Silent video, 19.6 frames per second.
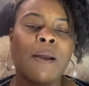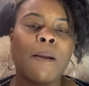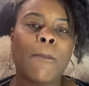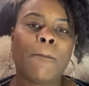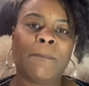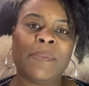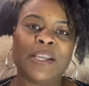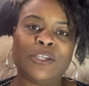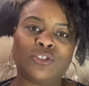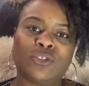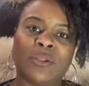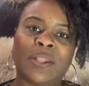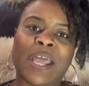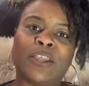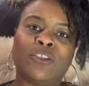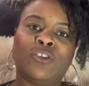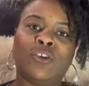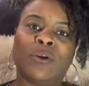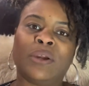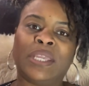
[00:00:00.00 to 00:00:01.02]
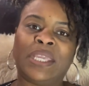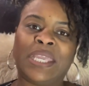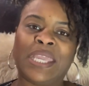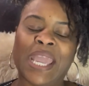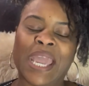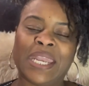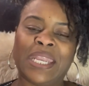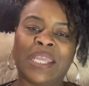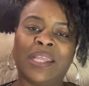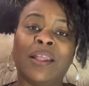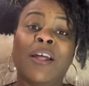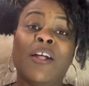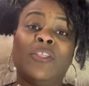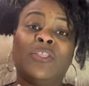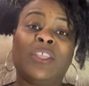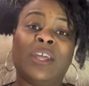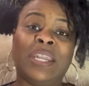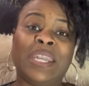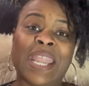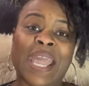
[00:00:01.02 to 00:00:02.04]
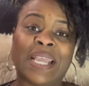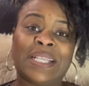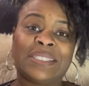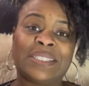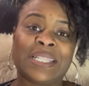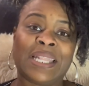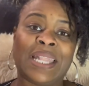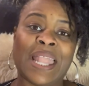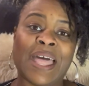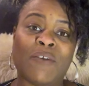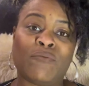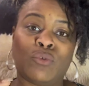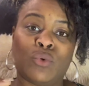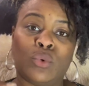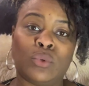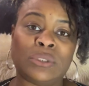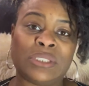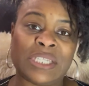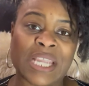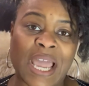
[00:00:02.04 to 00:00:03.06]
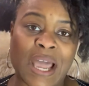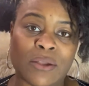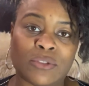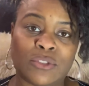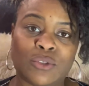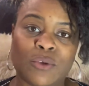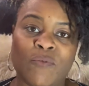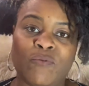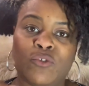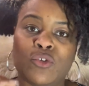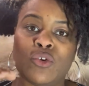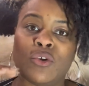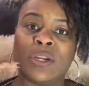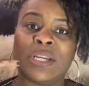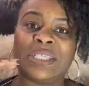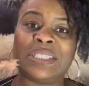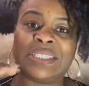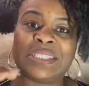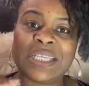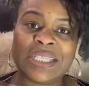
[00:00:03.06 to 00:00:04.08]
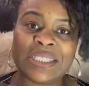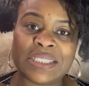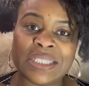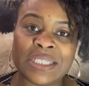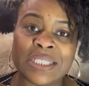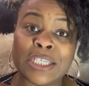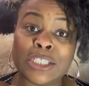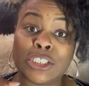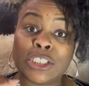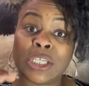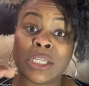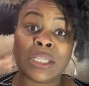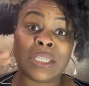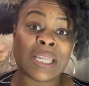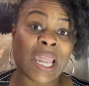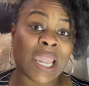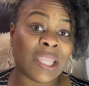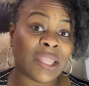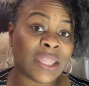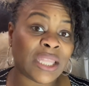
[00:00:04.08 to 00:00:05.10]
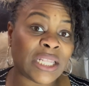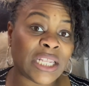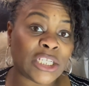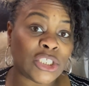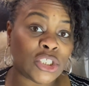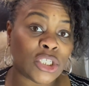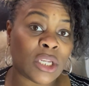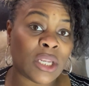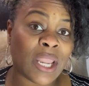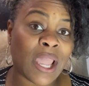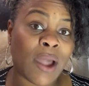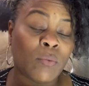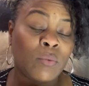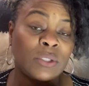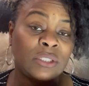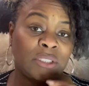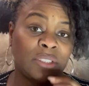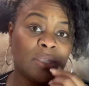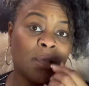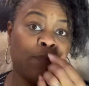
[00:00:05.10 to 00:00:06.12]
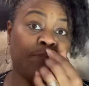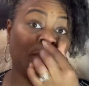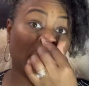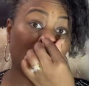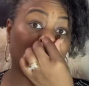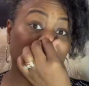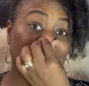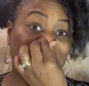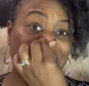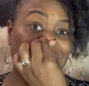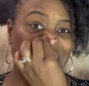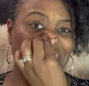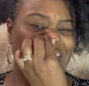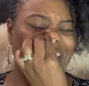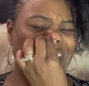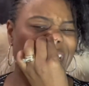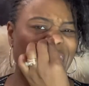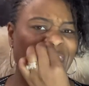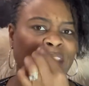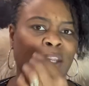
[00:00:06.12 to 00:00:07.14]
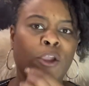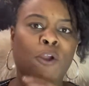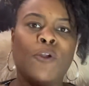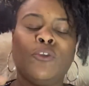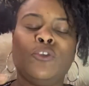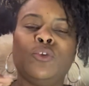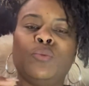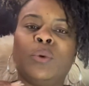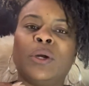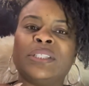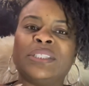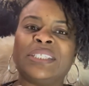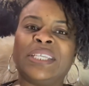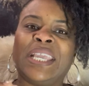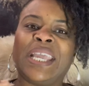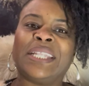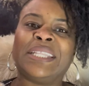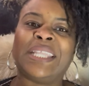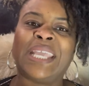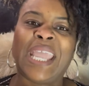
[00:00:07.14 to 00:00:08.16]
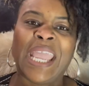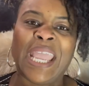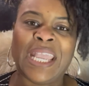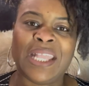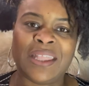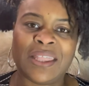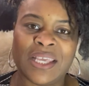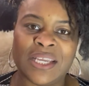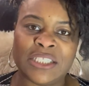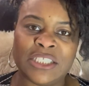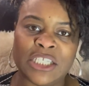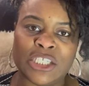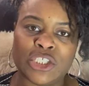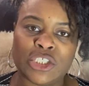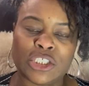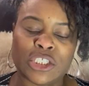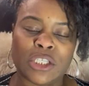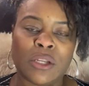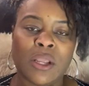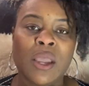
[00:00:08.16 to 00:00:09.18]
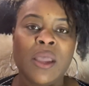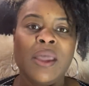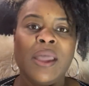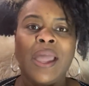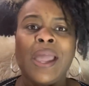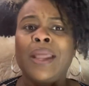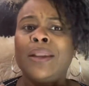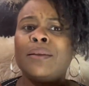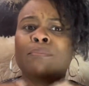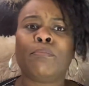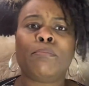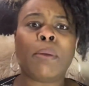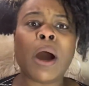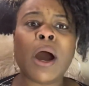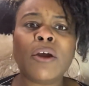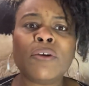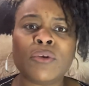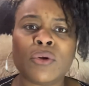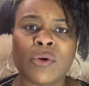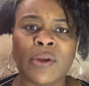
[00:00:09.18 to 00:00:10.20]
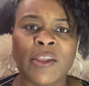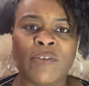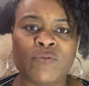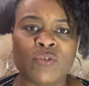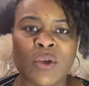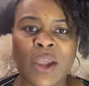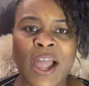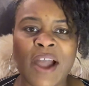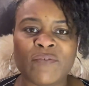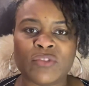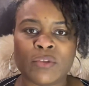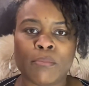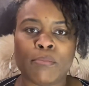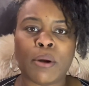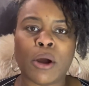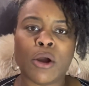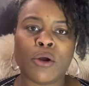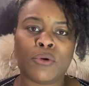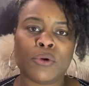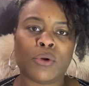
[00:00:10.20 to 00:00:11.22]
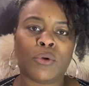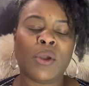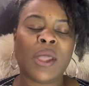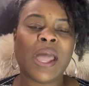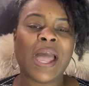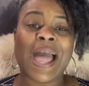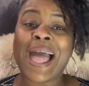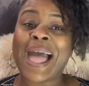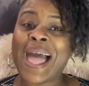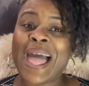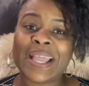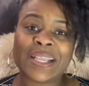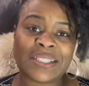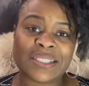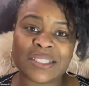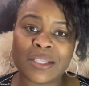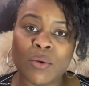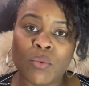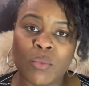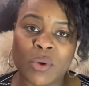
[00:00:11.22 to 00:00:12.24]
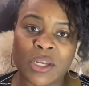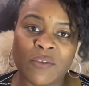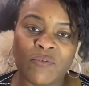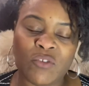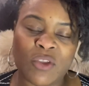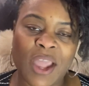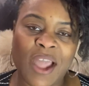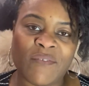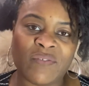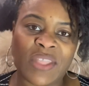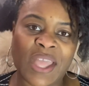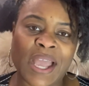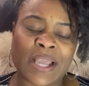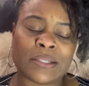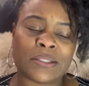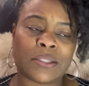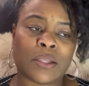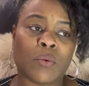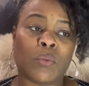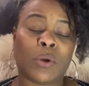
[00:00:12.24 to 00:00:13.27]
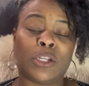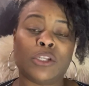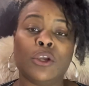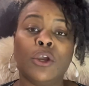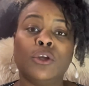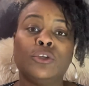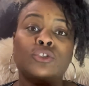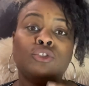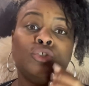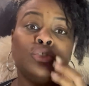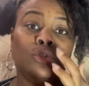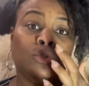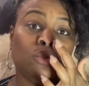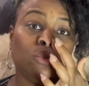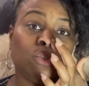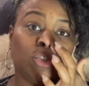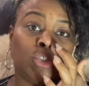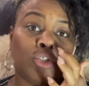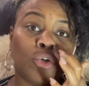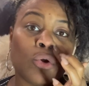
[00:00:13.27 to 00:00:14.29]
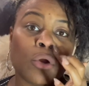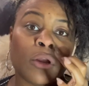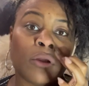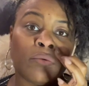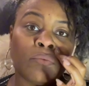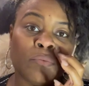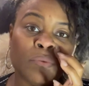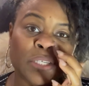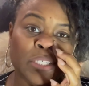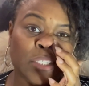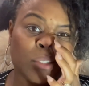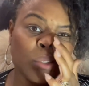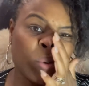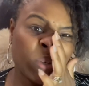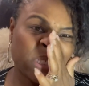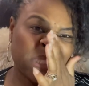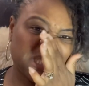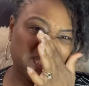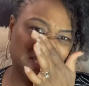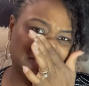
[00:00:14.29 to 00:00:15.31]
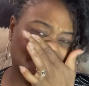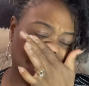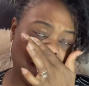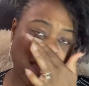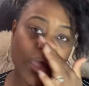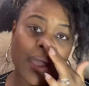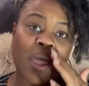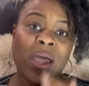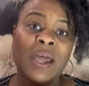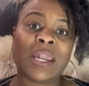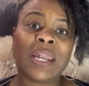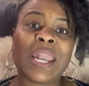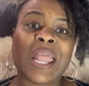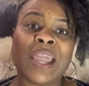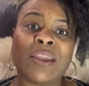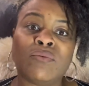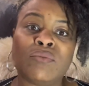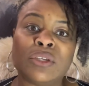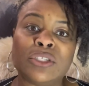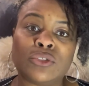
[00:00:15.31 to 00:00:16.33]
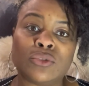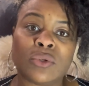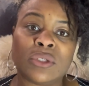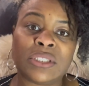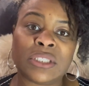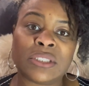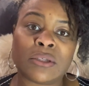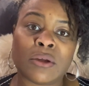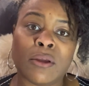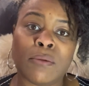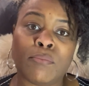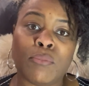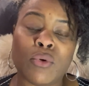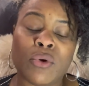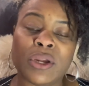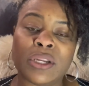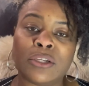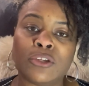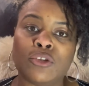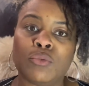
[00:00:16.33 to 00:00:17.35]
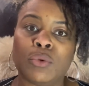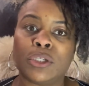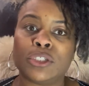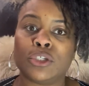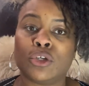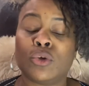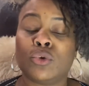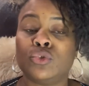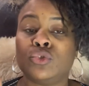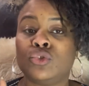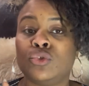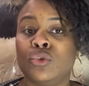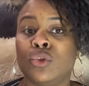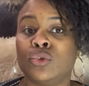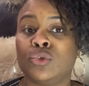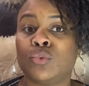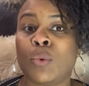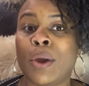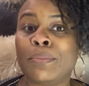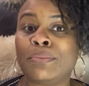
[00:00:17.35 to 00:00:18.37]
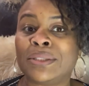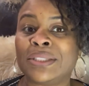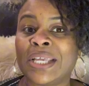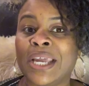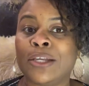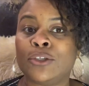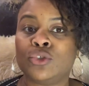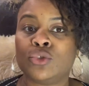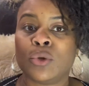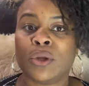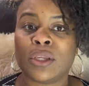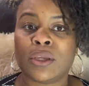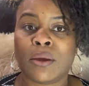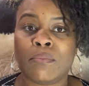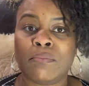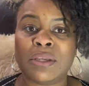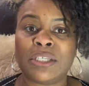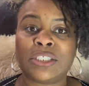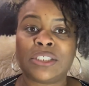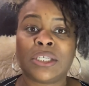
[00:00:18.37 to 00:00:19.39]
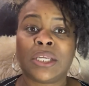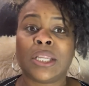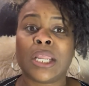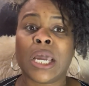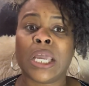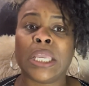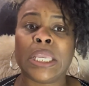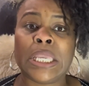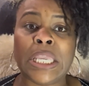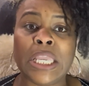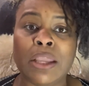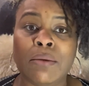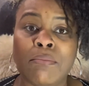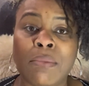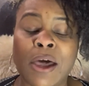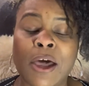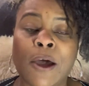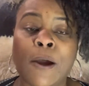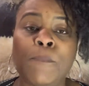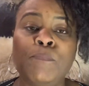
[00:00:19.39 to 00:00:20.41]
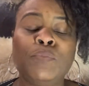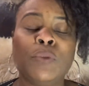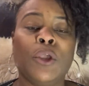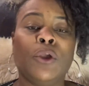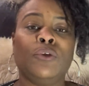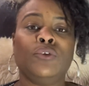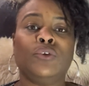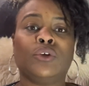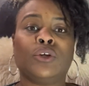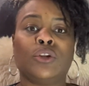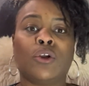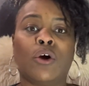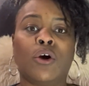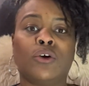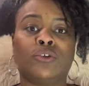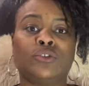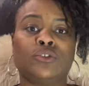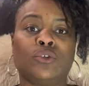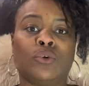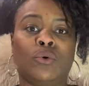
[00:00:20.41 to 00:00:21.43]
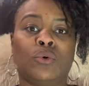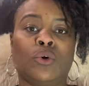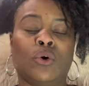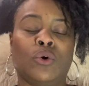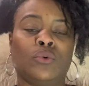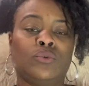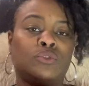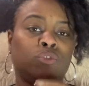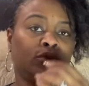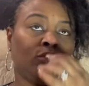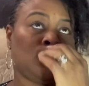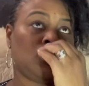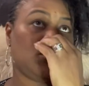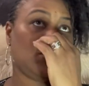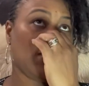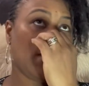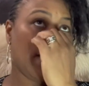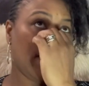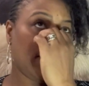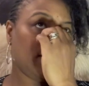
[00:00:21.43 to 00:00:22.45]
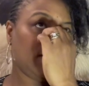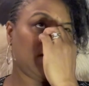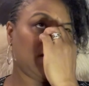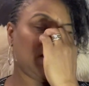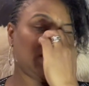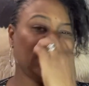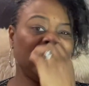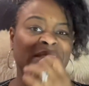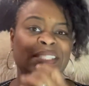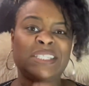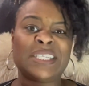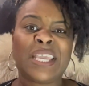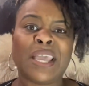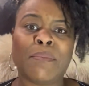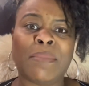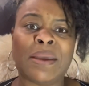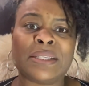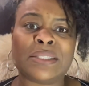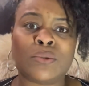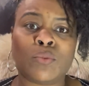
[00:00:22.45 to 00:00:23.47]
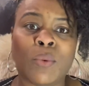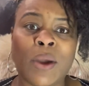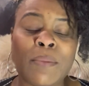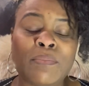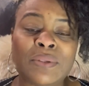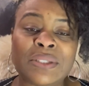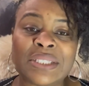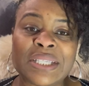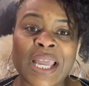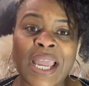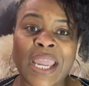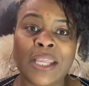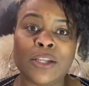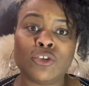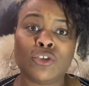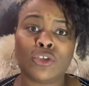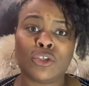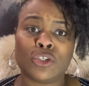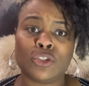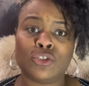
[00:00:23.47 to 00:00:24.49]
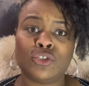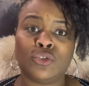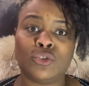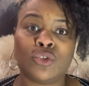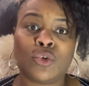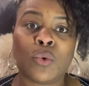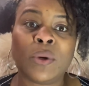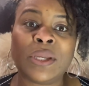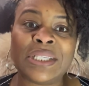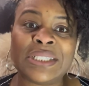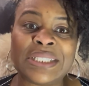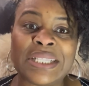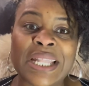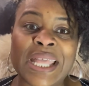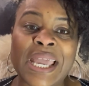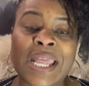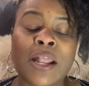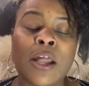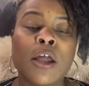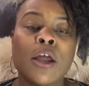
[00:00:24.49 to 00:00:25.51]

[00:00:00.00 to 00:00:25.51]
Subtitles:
make sure that you're getting the next level down. So if you're in a 6th edition, 9th edition now with some study guide, you want to get the 8th edition. And borrow if you have to borrow. Ask someone if you have to ask someone. Use your resources. Online resources are important. You want to go to those websites, Joint Commission, AHIMA. You can also go to the CMS website. You can use Quizlet.